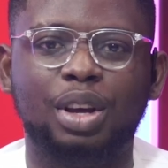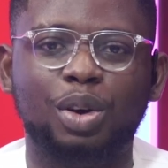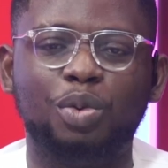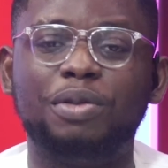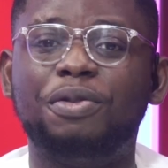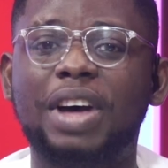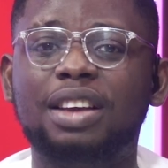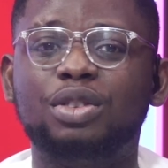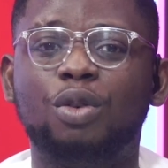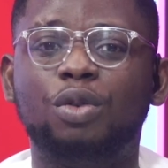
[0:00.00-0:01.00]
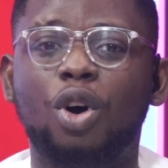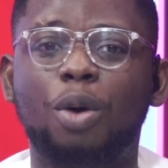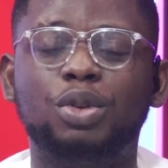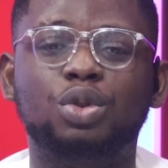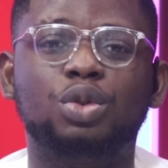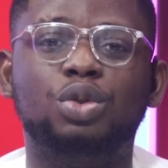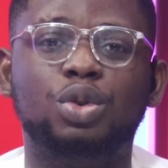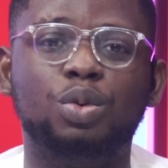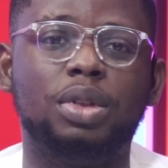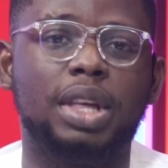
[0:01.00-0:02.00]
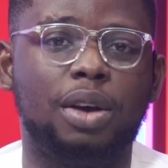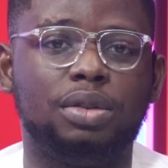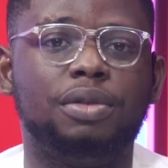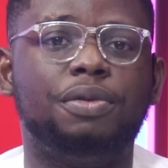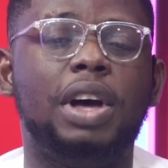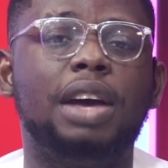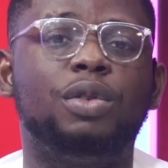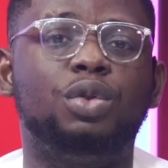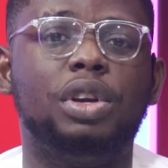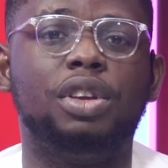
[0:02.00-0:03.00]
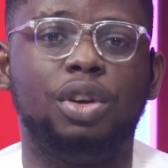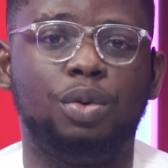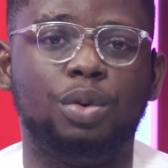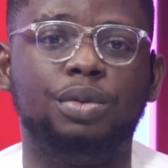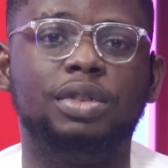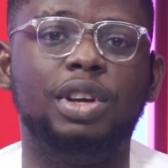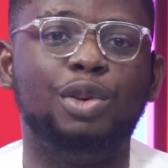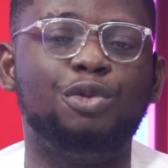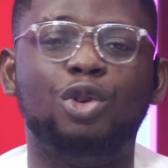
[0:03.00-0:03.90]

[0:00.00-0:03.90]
with fines of up to €2,500 for